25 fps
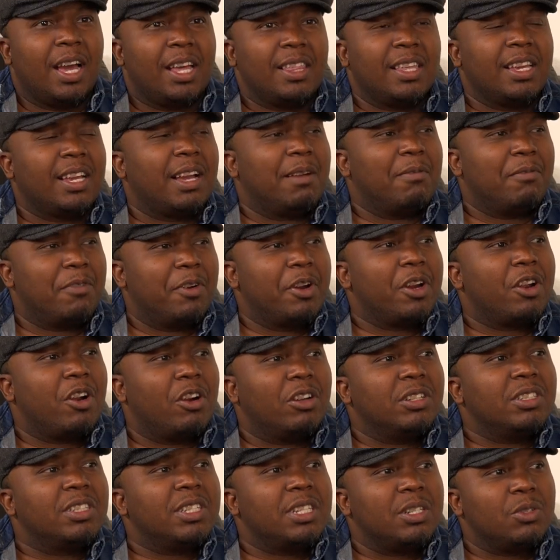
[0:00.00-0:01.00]
I think I'm very
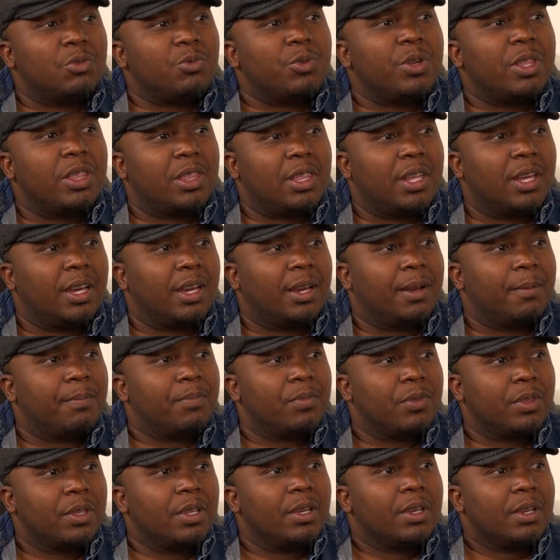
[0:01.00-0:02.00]
content with
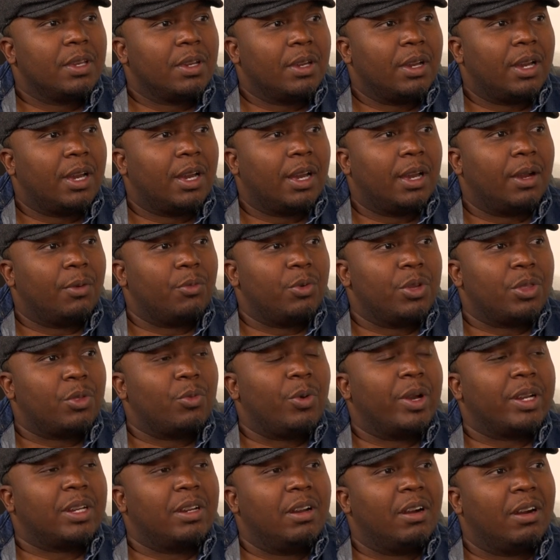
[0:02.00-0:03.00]

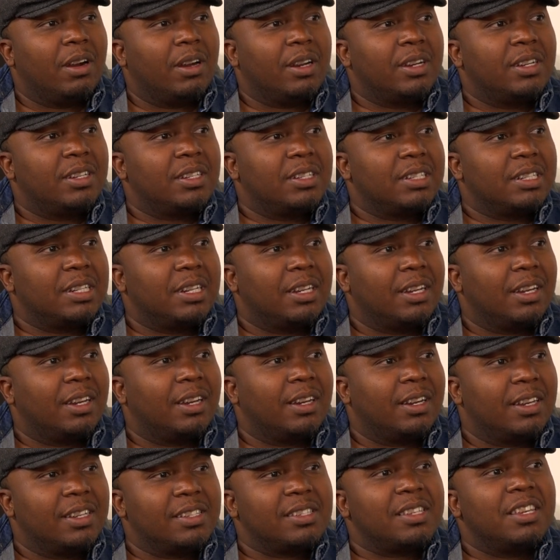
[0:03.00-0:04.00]
what God
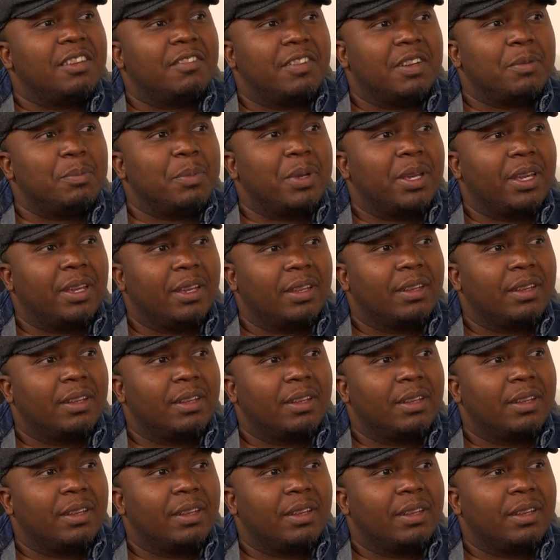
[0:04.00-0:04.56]
has given me.